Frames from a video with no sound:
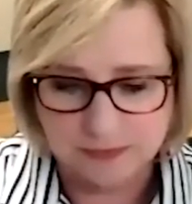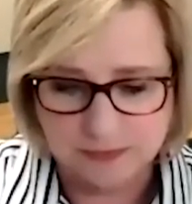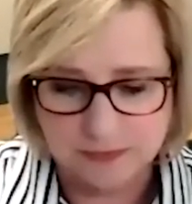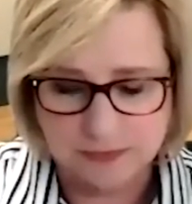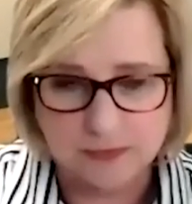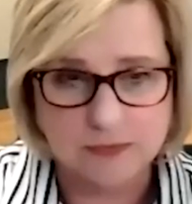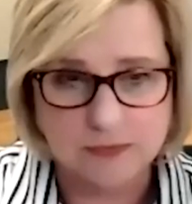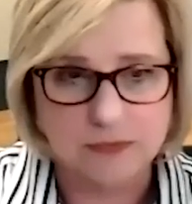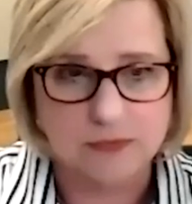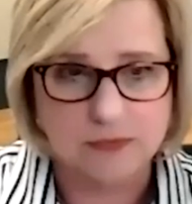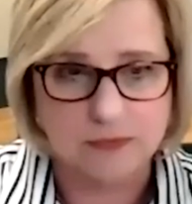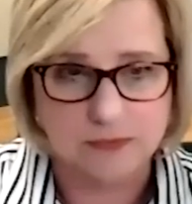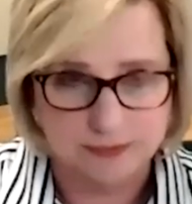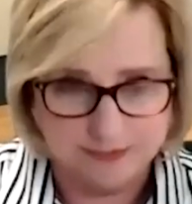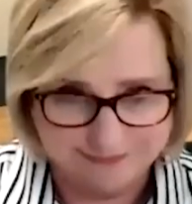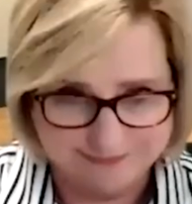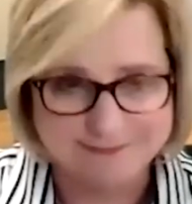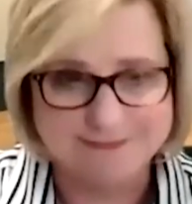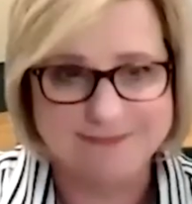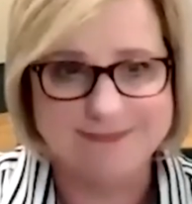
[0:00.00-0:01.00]

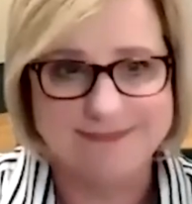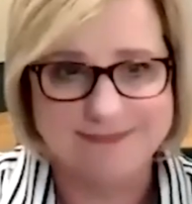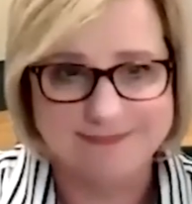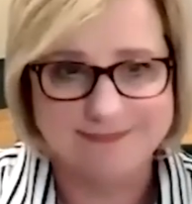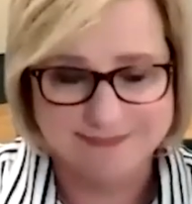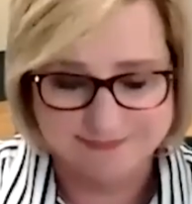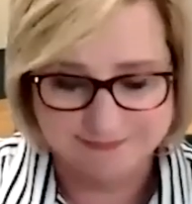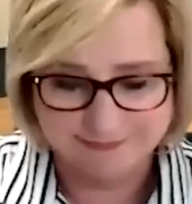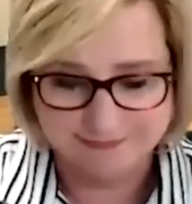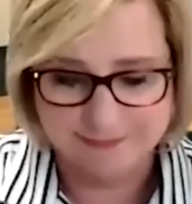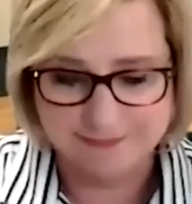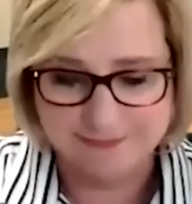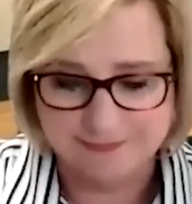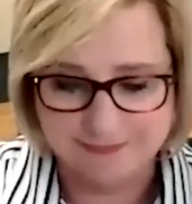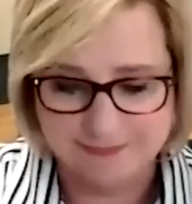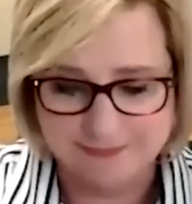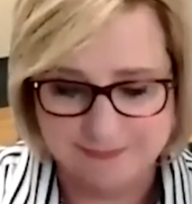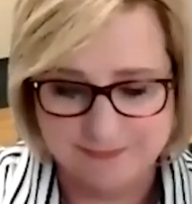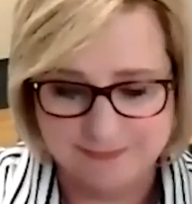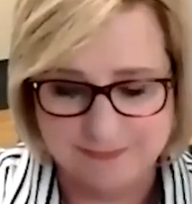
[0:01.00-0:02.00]

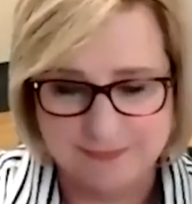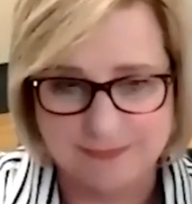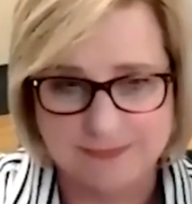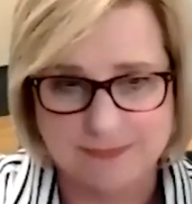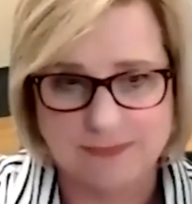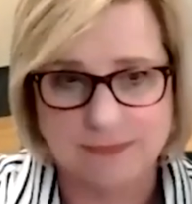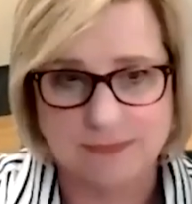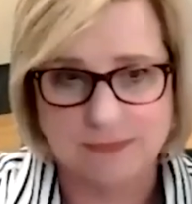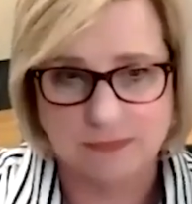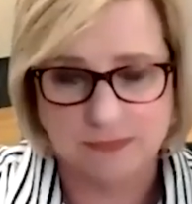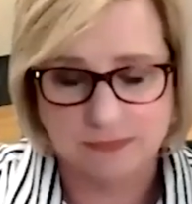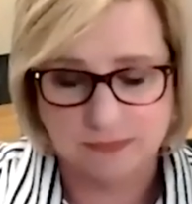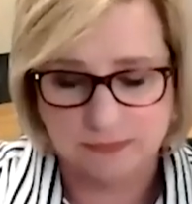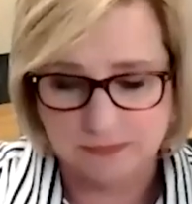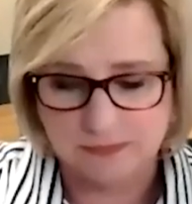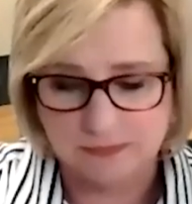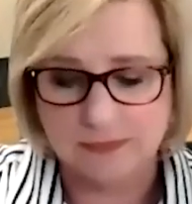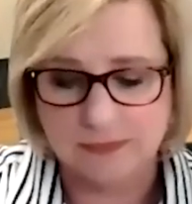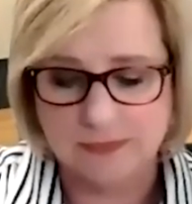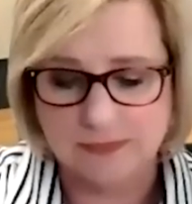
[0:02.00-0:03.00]

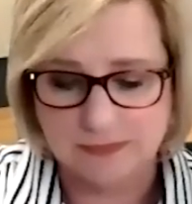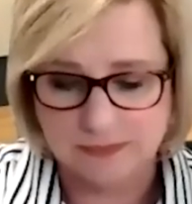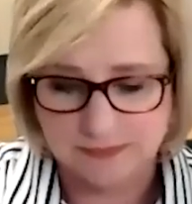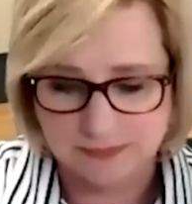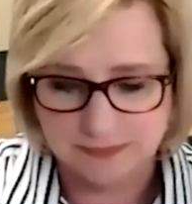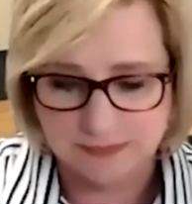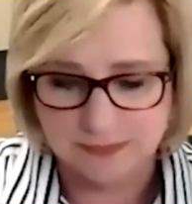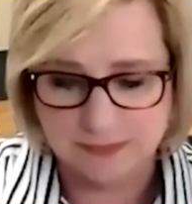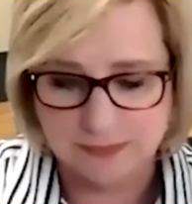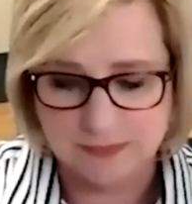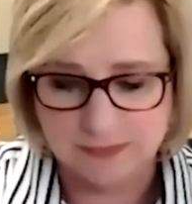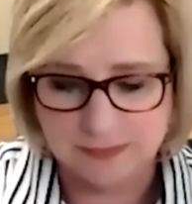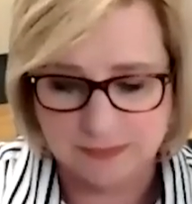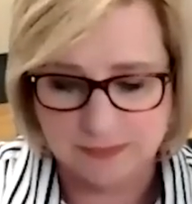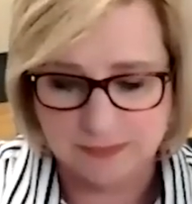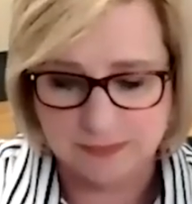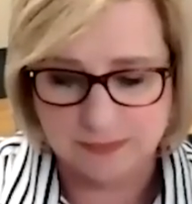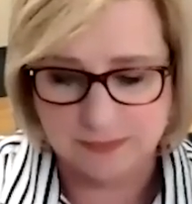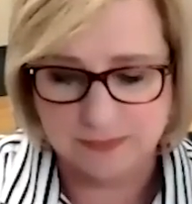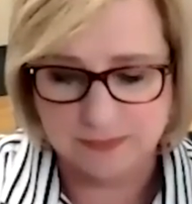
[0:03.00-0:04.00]

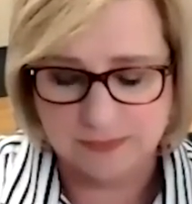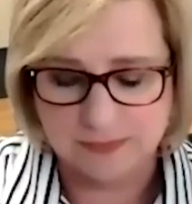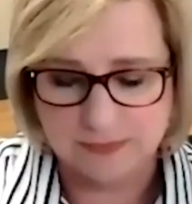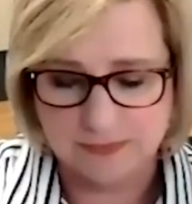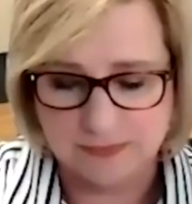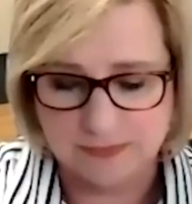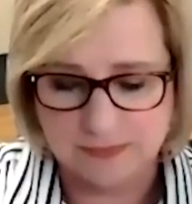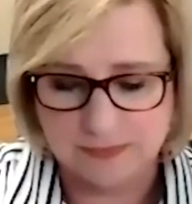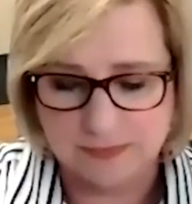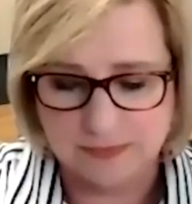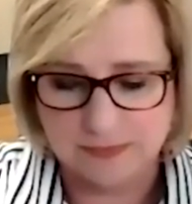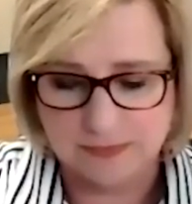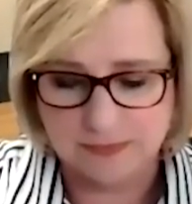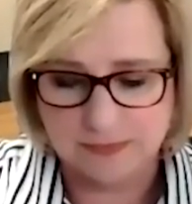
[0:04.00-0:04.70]
The person shown says nothing.